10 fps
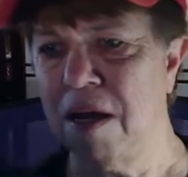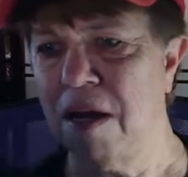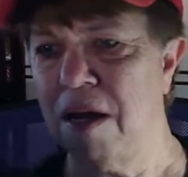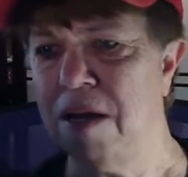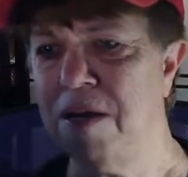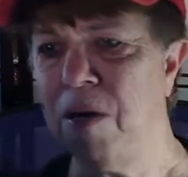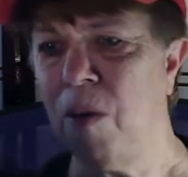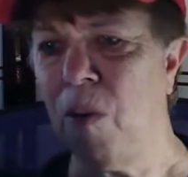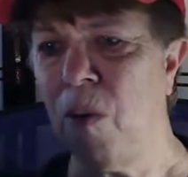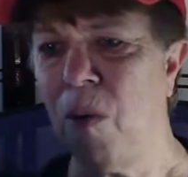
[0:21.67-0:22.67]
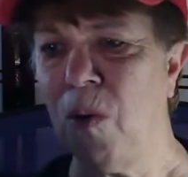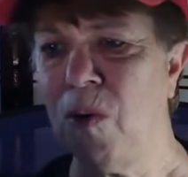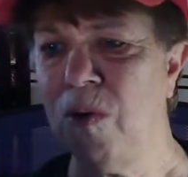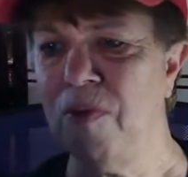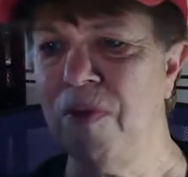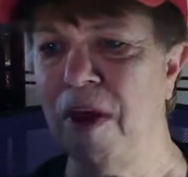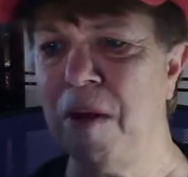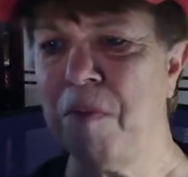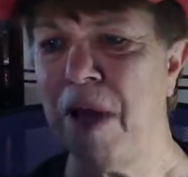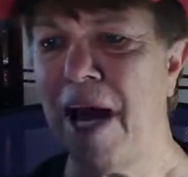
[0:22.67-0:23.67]
Hi, Nicole. Hi,
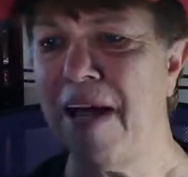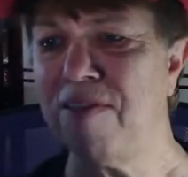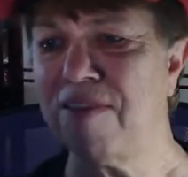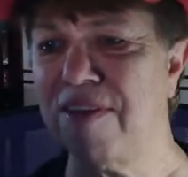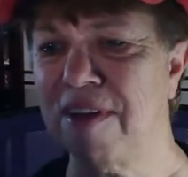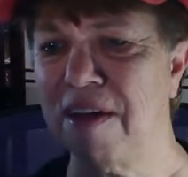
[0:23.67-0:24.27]
Brats.